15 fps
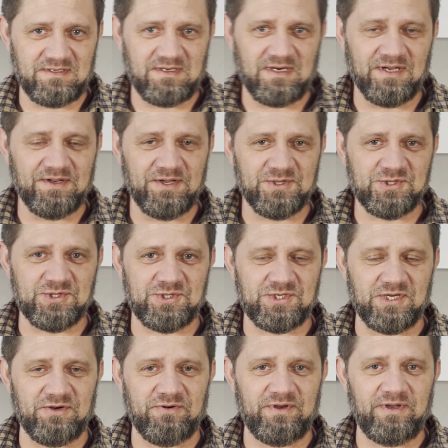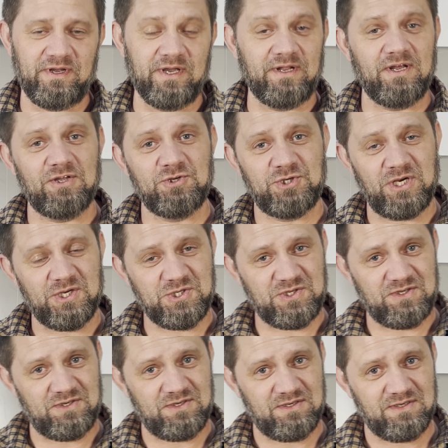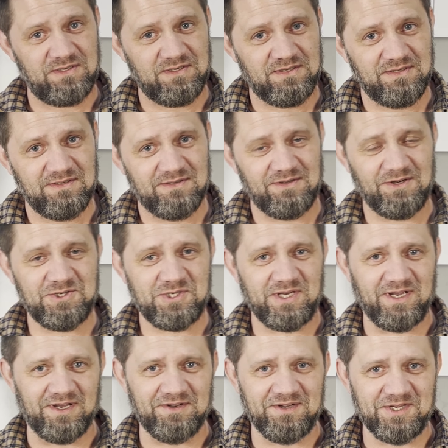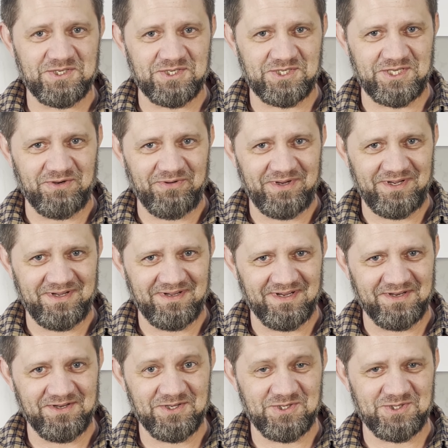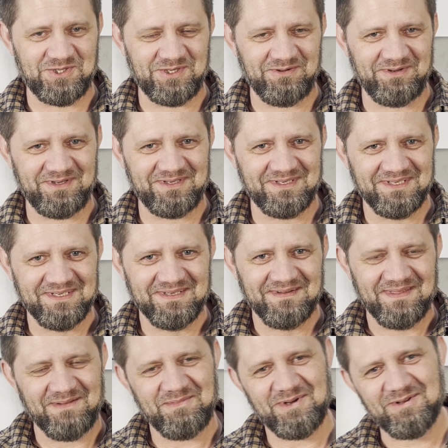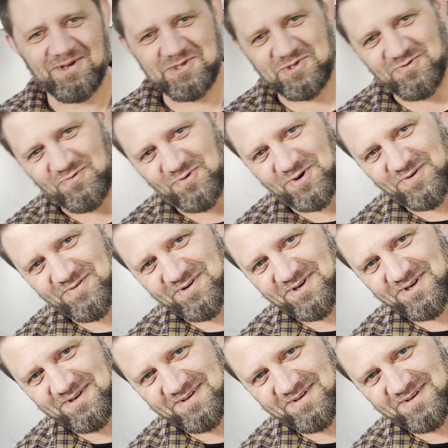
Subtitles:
unnecessary and unjust. Did I say unnecessary? Unnecessary? How many glasses of wine have I had?